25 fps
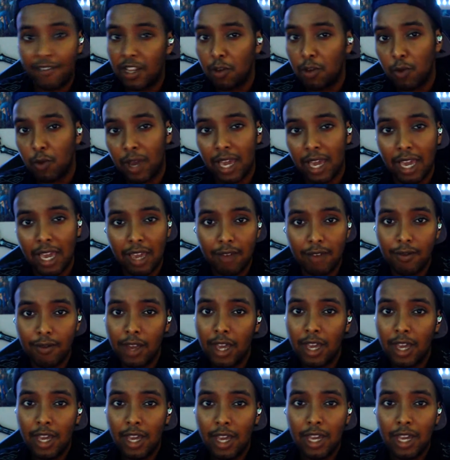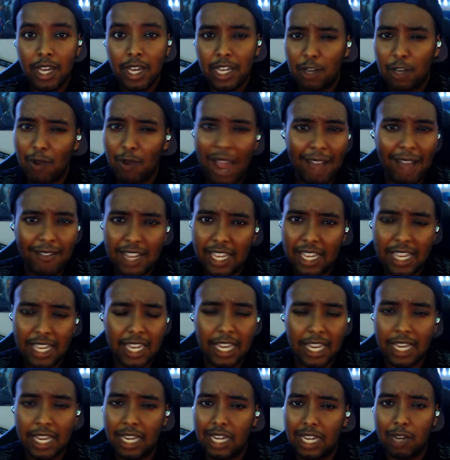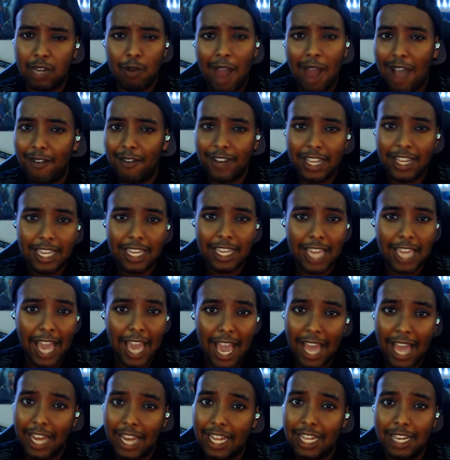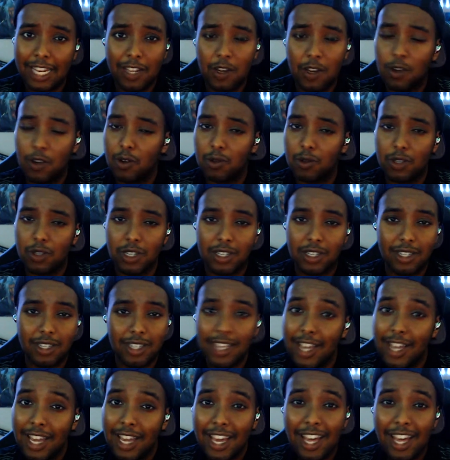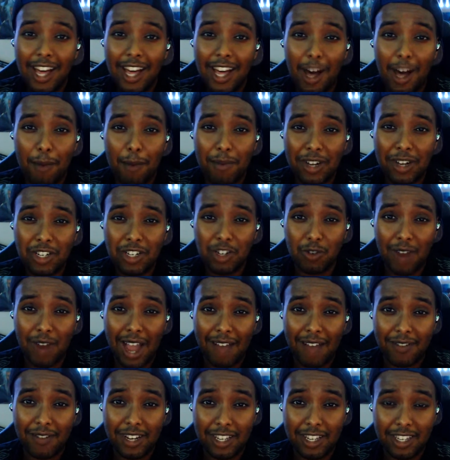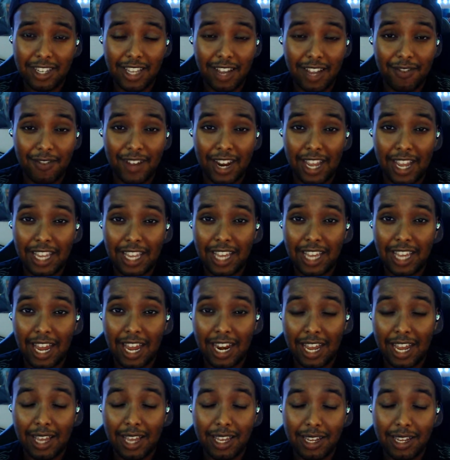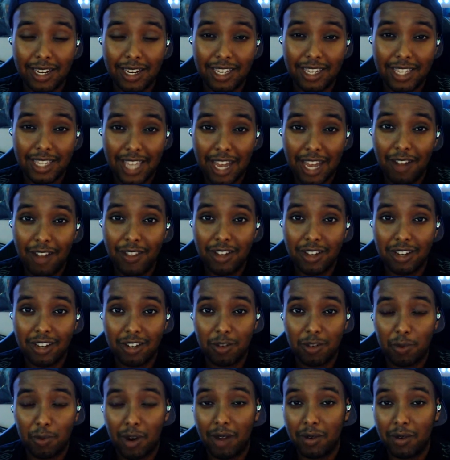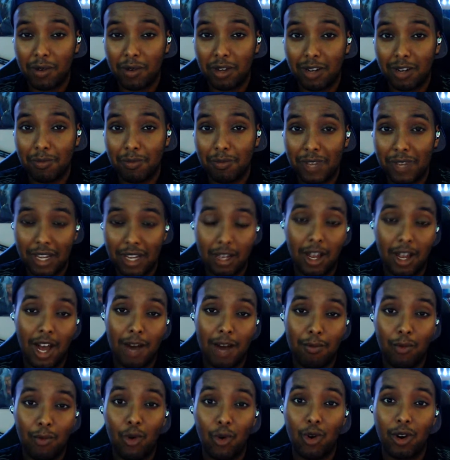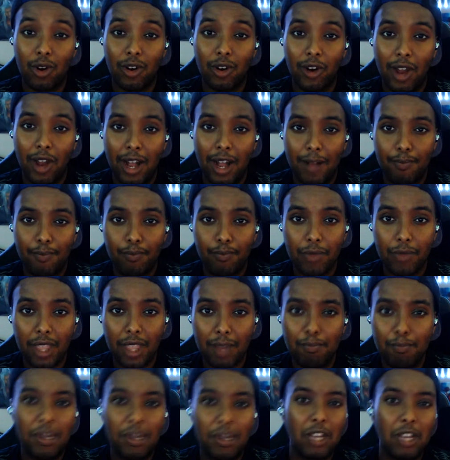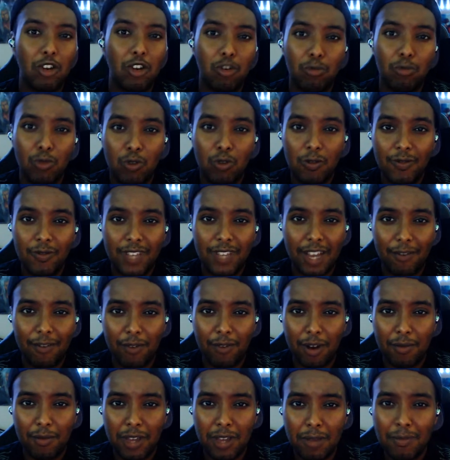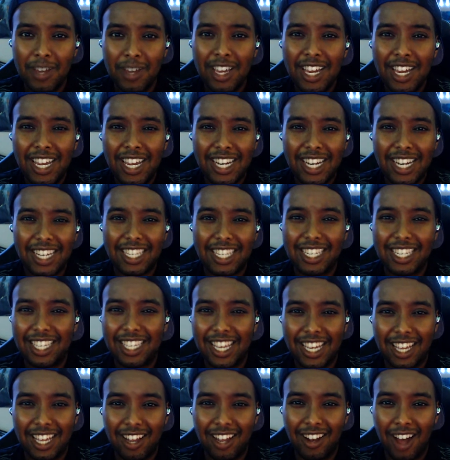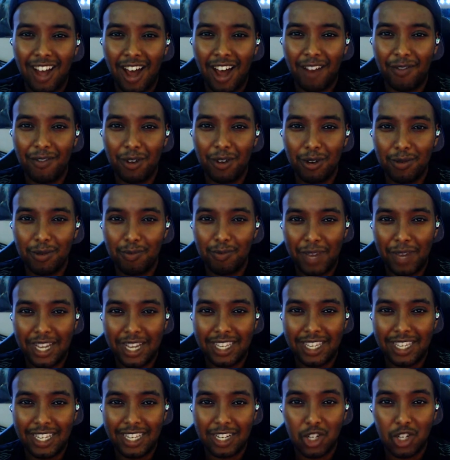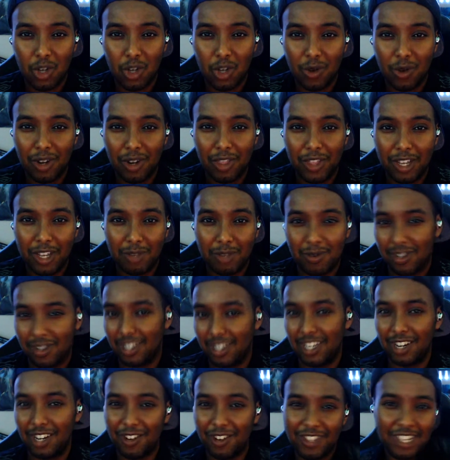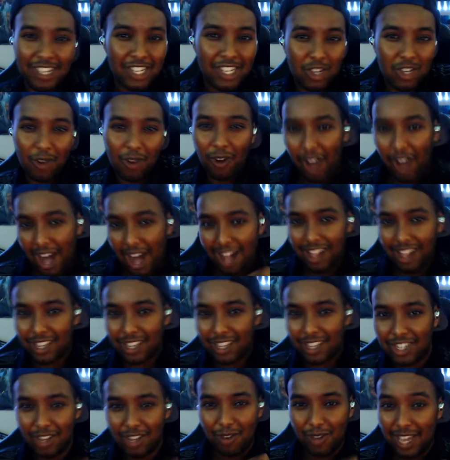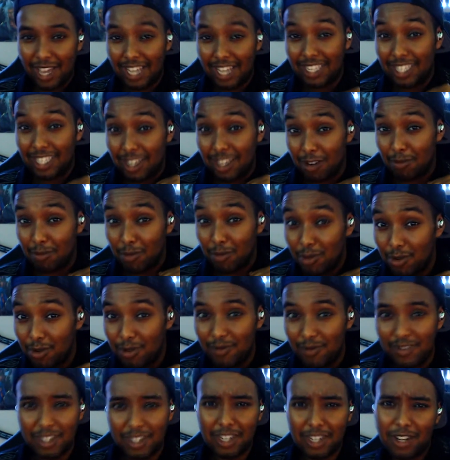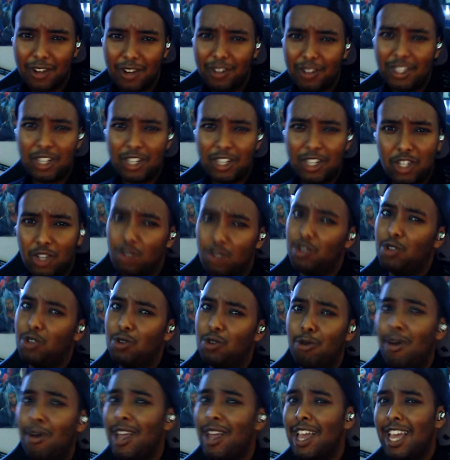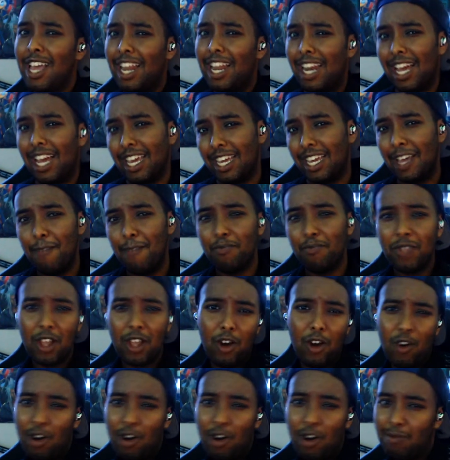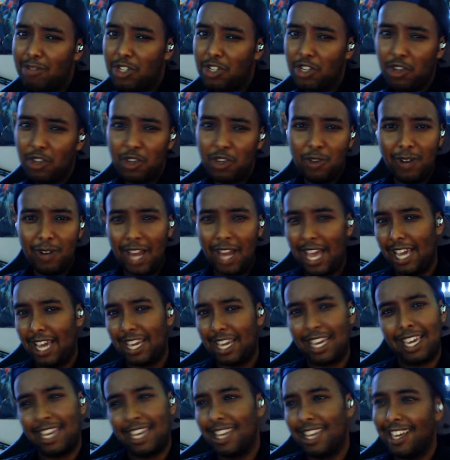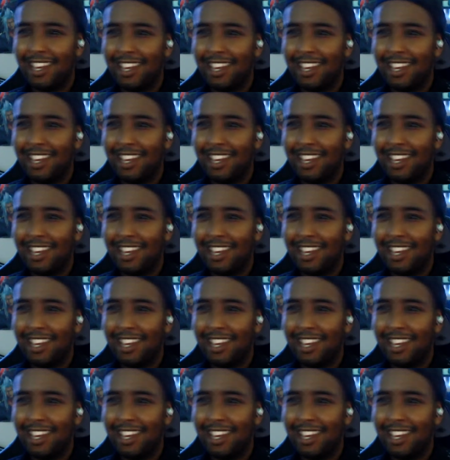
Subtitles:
wave, gravity kick, gravity cannon, you know, just a bunch of gravity stuff. And I can tell that there's probably going to be a lot more bigger moves from him. This is like a lot of the basic shonen things where, you know, they showcase their moves, you know, they show you like, oh, I'm gonna show you like,